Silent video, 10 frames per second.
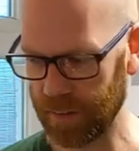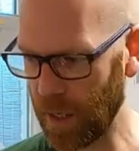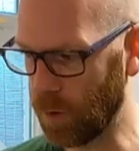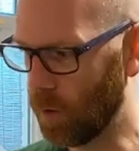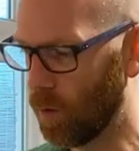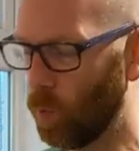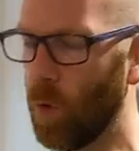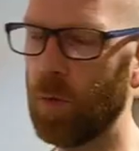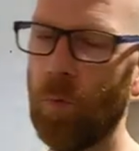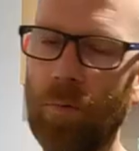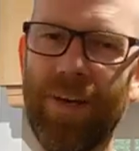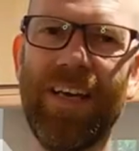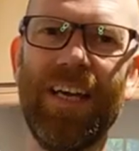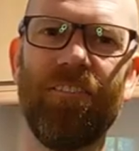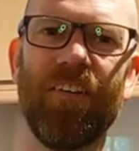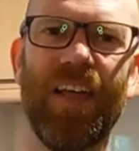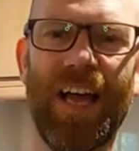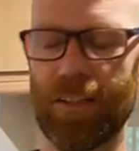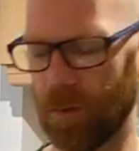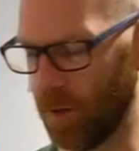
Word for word: So what will we need for that?